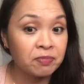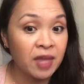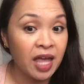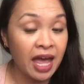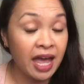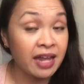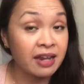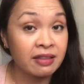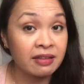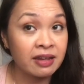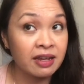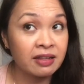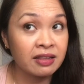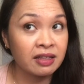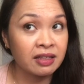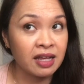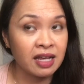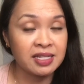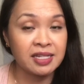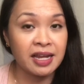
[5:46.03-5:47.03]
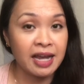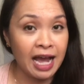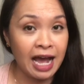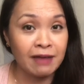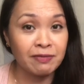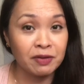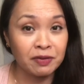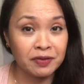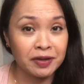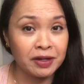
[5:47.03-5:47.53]
And the less I
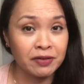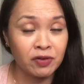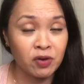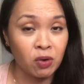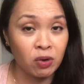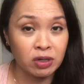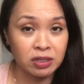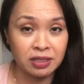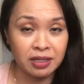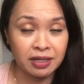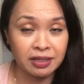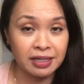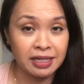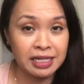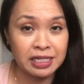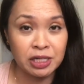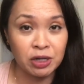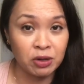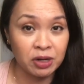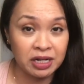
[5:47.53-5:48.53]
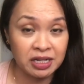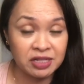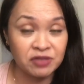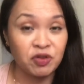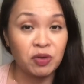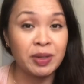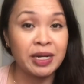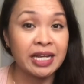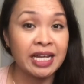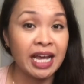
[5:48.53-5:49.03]
have of it, of course, like the easier it is for
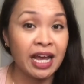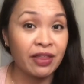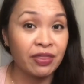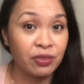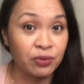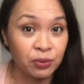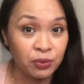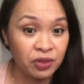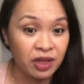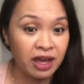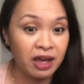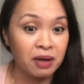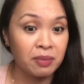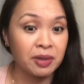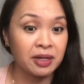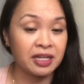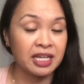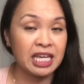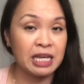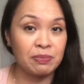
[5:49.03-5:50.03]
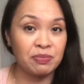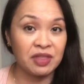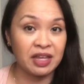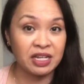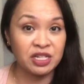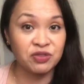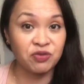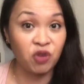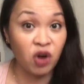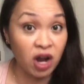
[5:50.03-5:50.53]
me to get through them and keep
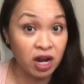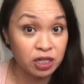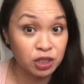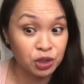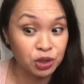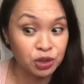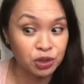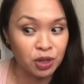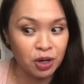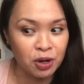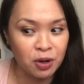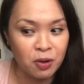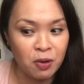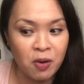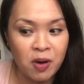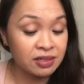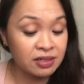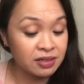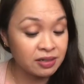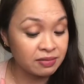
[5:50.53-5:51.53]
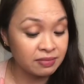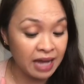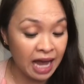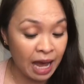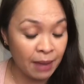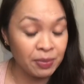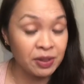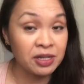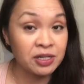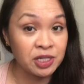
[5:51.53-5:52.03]
things fresh. So
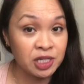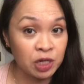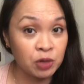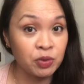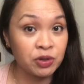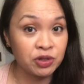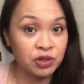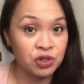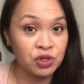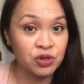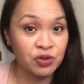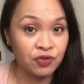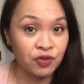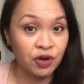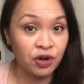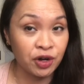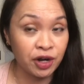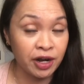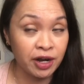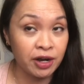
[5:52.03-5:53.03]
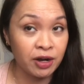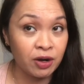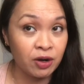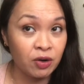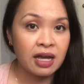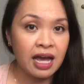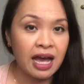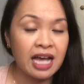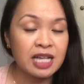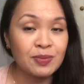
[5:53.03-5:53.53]
happy to stick with two for now.
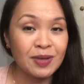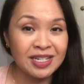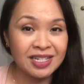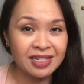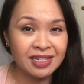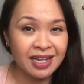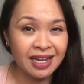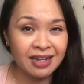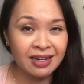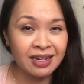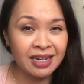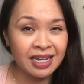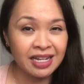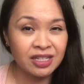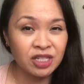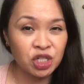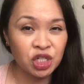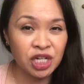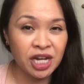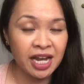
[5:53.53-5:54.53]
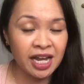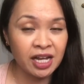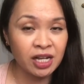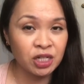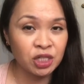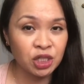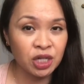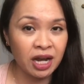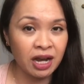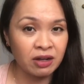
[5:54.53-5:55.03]
As my skin needs
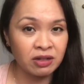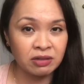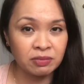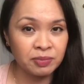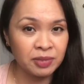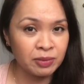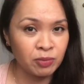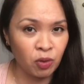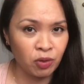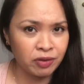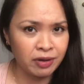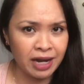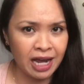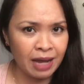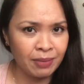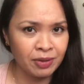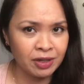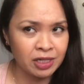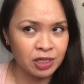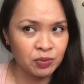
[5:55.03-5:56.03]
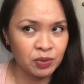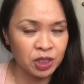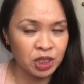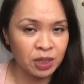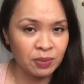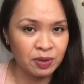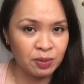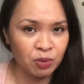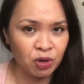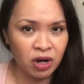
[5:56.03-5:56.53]
change, I'll be more than happy to switch
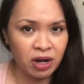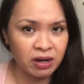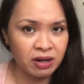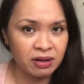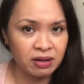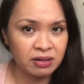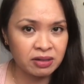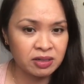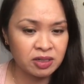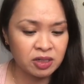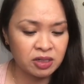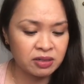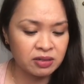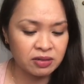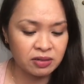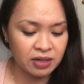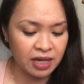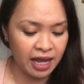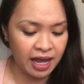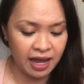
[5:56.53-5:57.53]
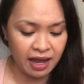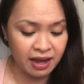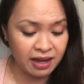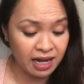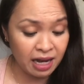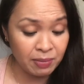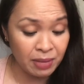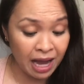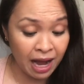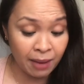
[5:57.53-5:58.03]
up the products. And
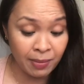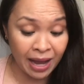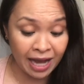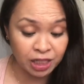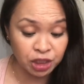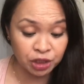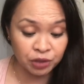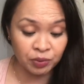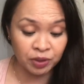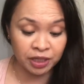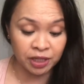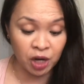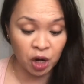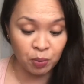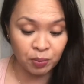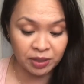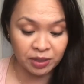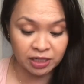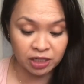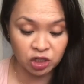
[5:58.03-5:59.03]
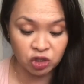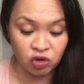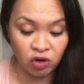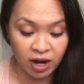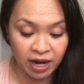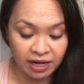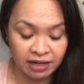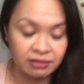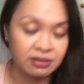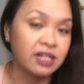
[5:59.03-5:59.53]
I'm actually really open to
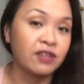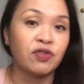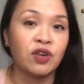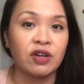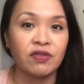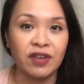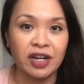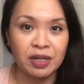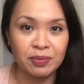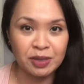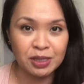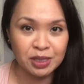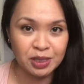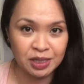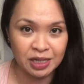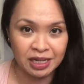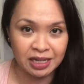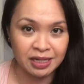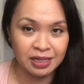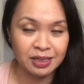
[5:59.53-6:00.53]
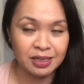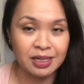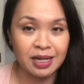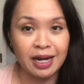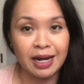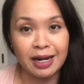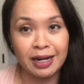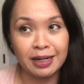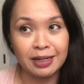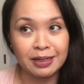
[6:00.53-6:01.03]
trying different vitamin C's
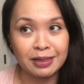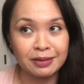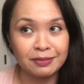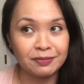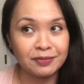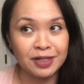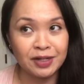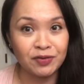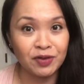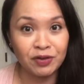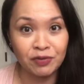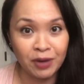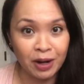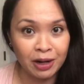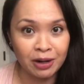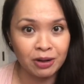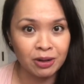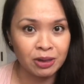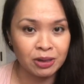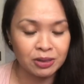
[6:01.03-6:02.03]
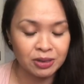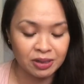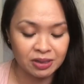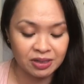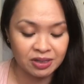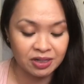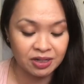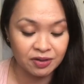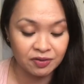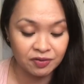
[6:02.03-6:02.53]
and different retinols and stuff.